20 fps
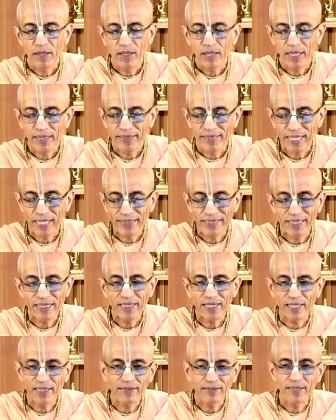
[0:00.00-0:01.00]
attacking
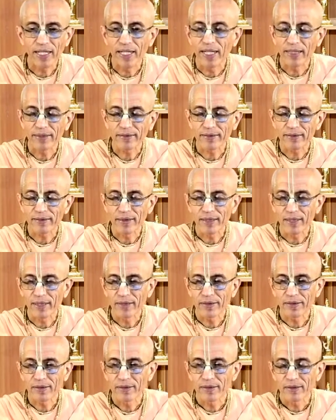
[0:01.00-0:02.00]
like that
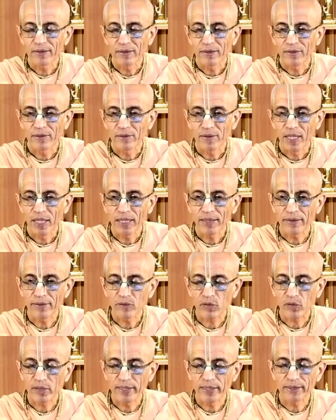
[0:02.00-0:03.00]
and
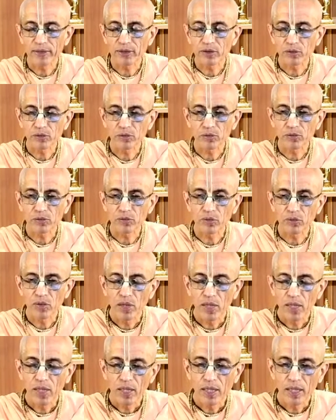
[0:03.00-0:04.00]
and trying to
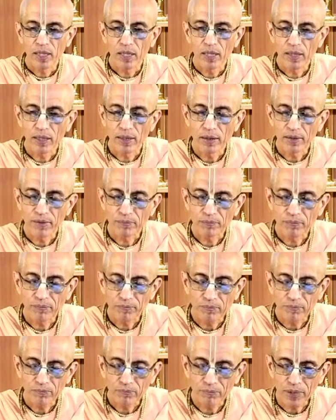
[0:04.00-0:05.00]
uh,
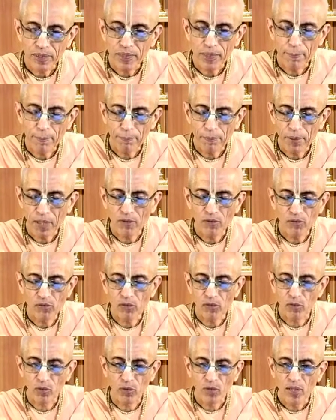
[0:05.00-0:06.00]
become
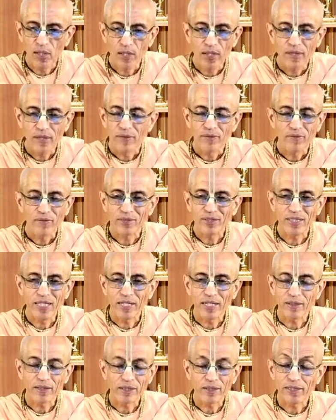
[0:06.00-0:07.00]
powerful
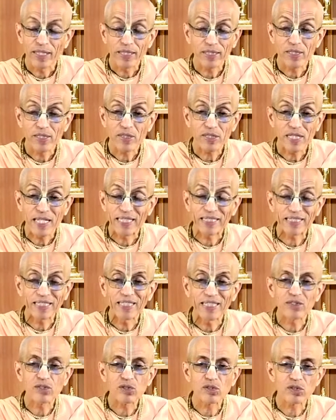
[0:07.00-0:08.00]
that, that is
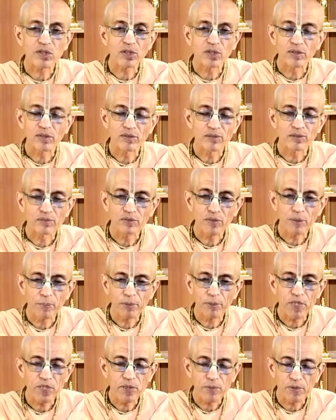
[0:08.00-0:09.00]
against uh, the
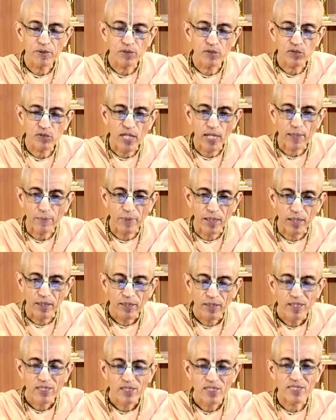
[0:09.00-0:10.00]
principle of
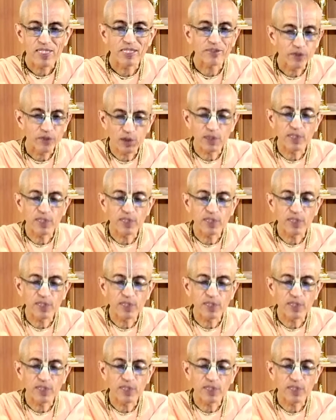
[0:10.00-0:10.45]
dharma, such a